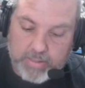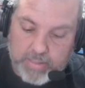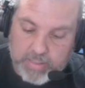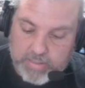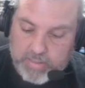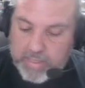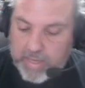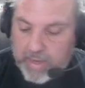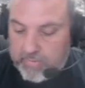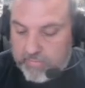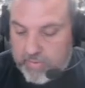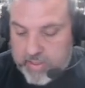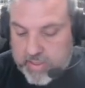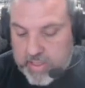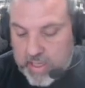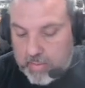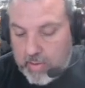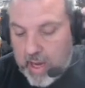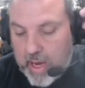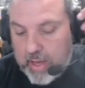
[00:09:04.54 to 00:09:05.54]
doesn't have the
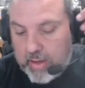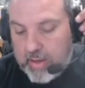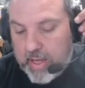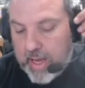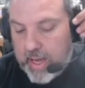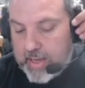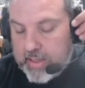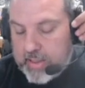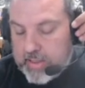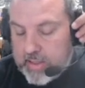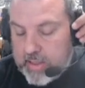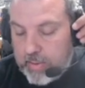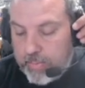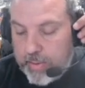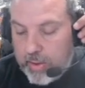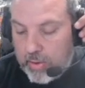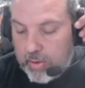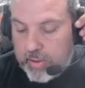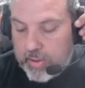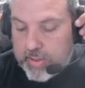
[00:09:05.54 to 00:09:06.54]
same height as the
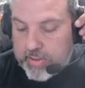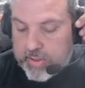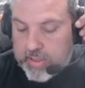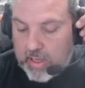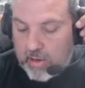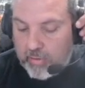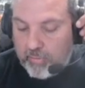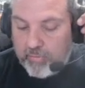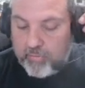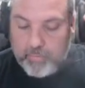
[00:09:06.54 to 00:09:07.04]
build itself.